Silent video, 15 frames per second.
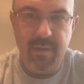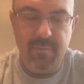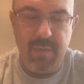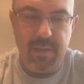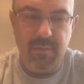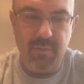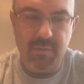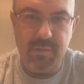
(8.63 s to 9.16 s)

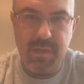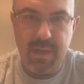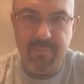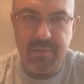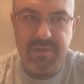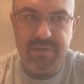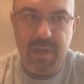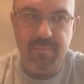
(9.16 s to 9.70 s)
My local
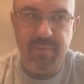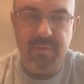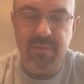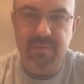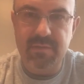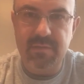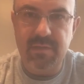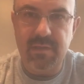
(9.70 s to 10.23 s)
comic shop
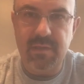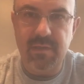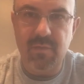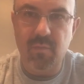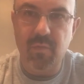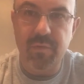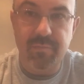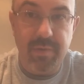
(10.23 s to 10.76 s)
is
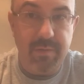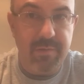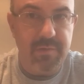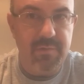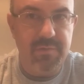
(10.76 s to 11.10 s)
in Woodbury,